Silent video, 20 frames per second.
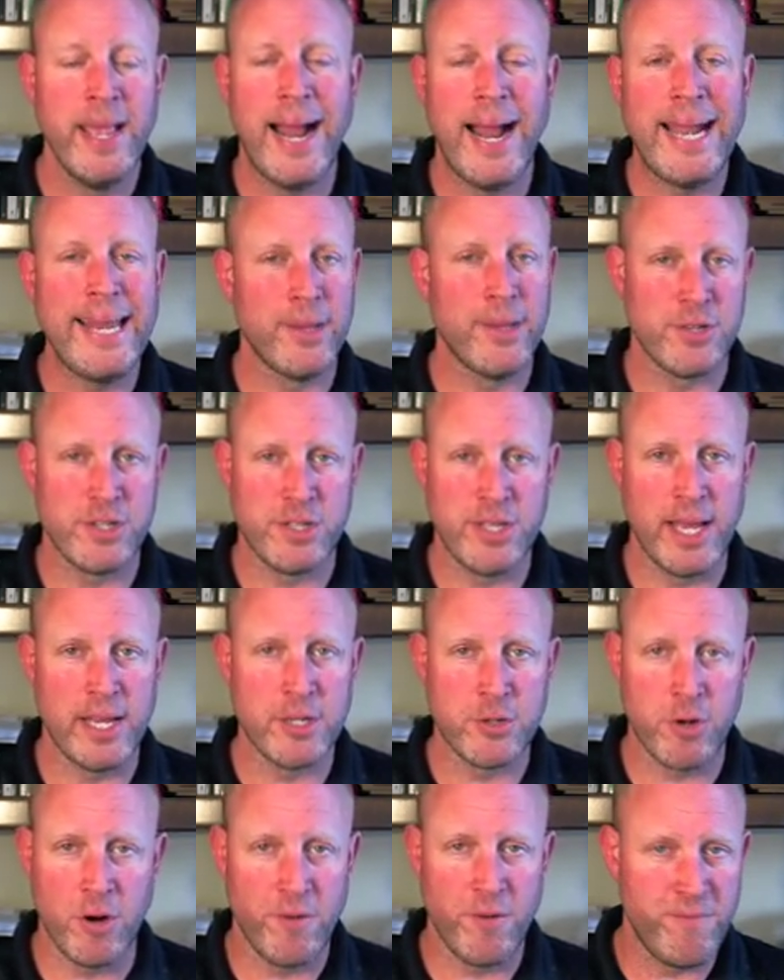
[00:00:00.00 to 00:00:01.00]
Any of those
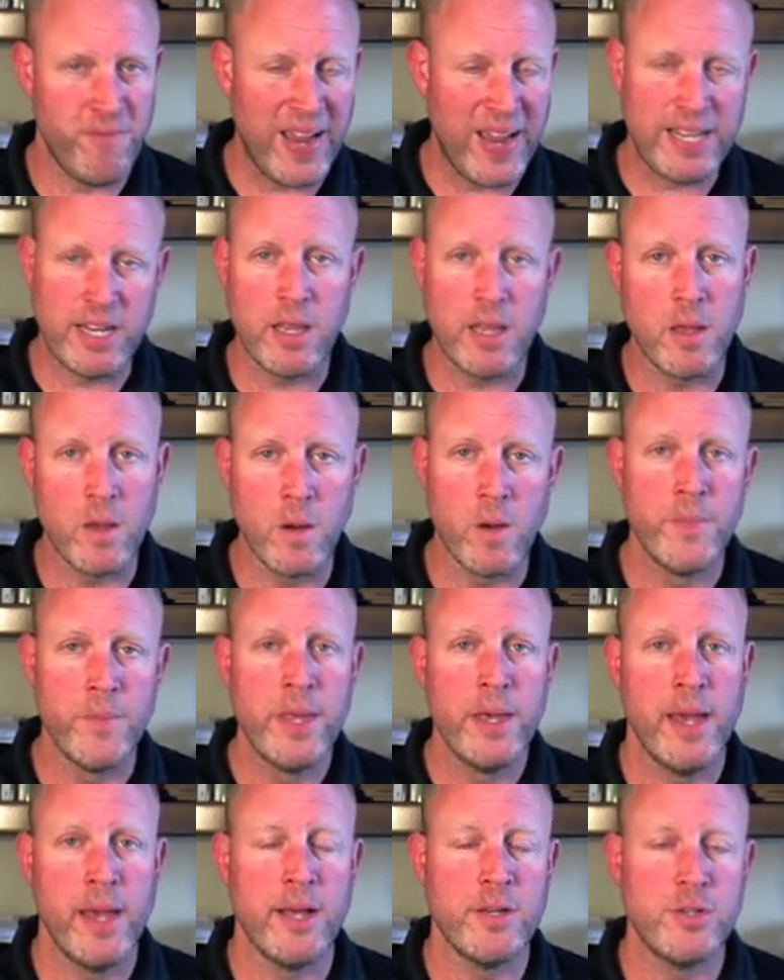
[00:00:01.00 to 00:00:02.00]
things are affecting you
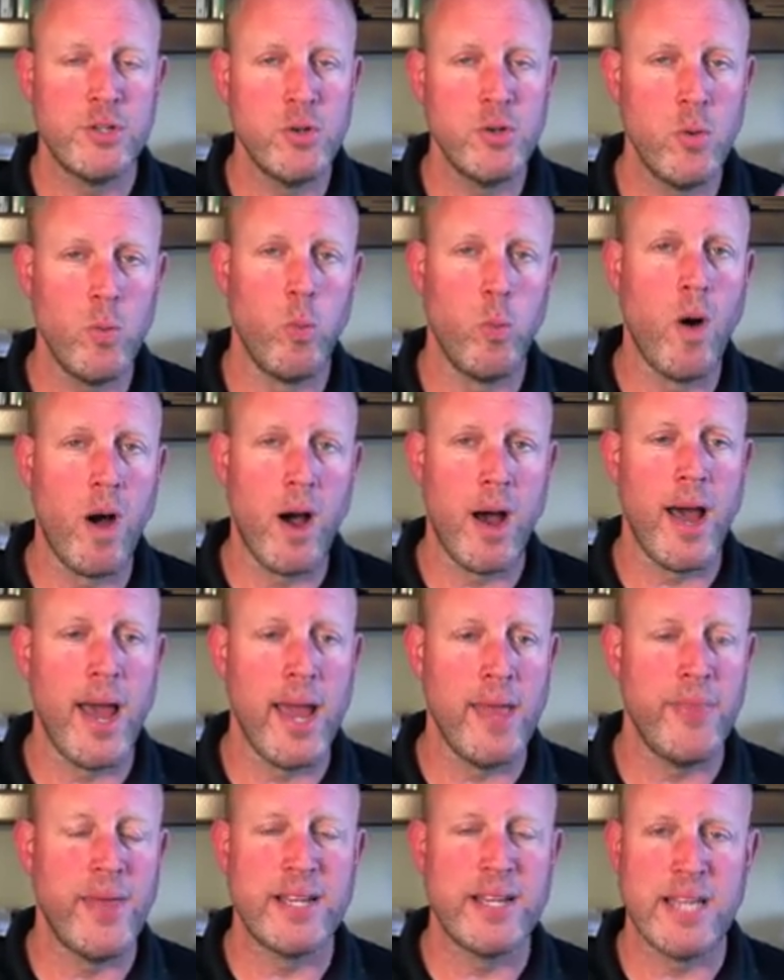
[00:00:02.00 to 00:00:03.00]
as to
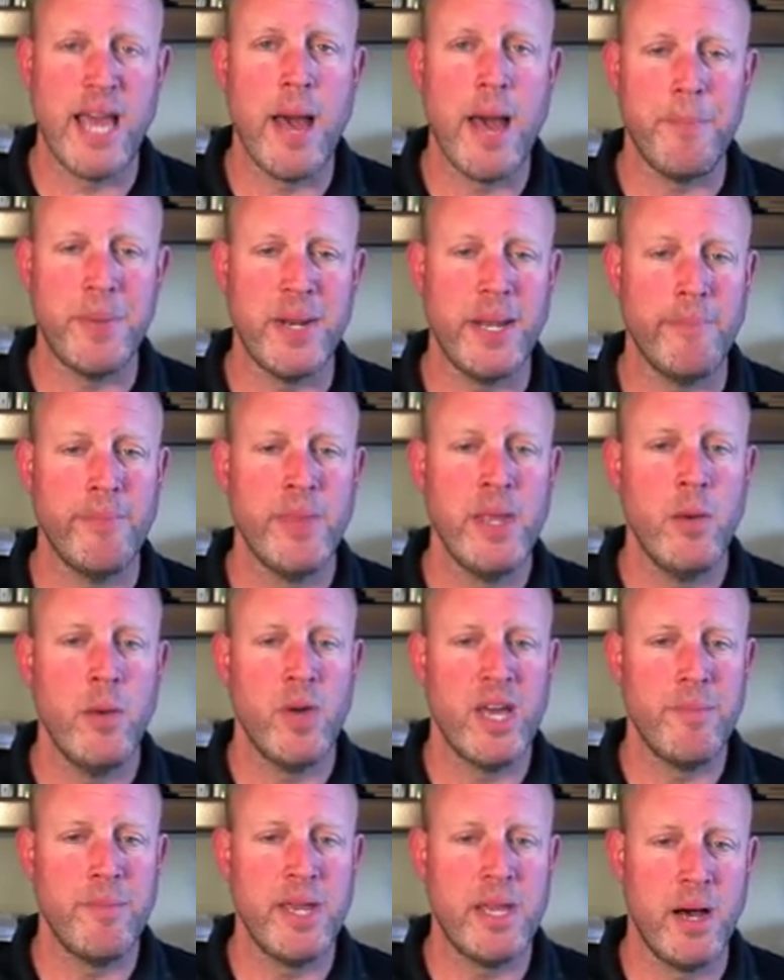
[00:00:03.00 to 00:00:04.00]
why that's happening. You've
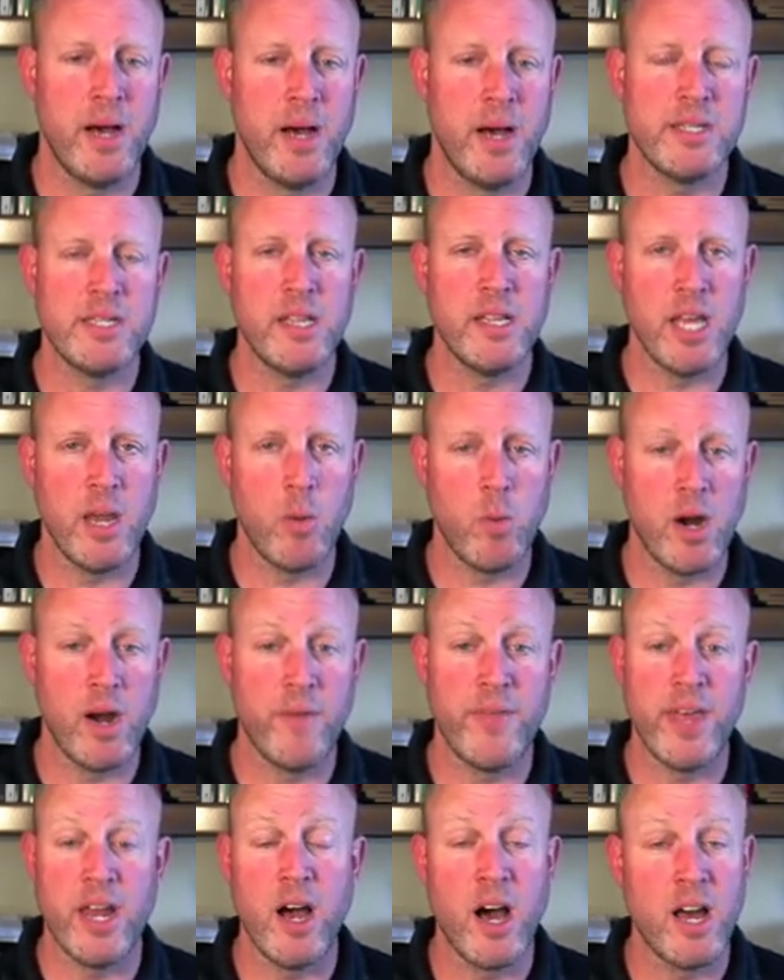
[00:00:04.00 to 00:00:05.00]
got to be constantly aware
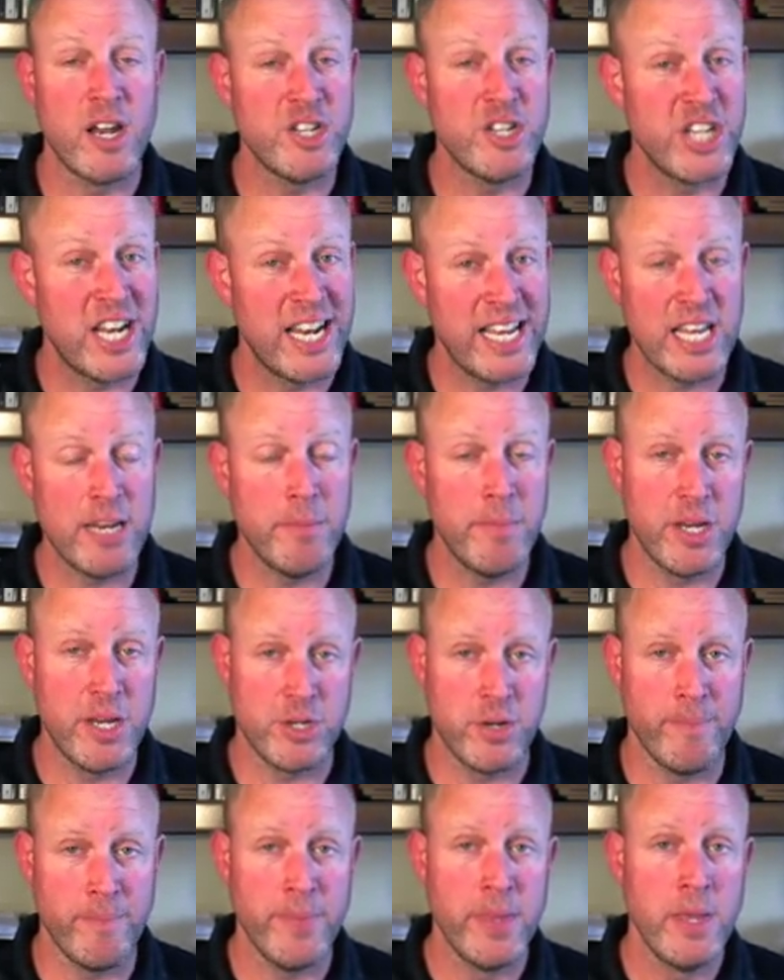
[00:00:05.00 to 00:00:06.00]
of that autogenic
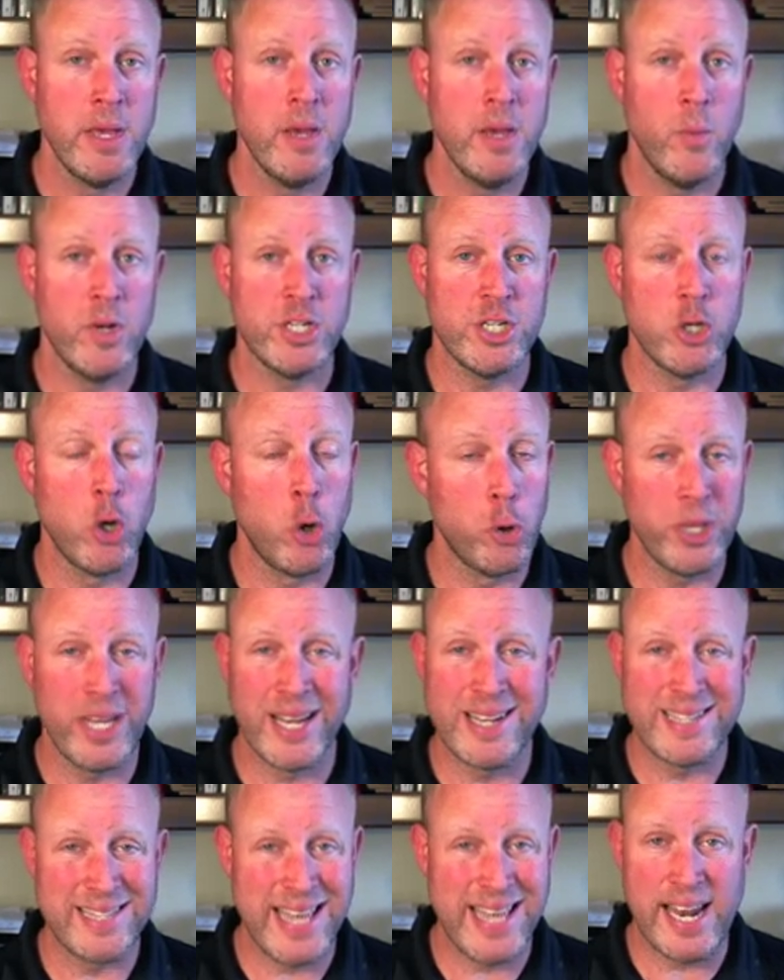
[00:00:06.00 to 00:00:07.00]
inhibition, which is holding
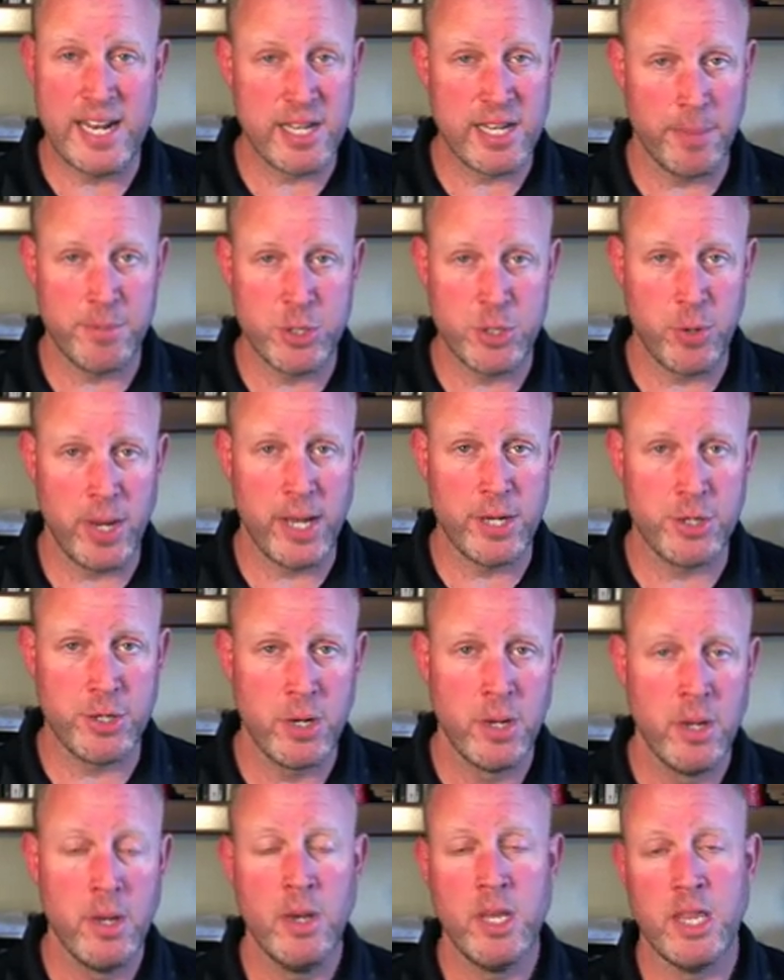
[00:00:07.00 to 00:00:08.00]
a static type stretch.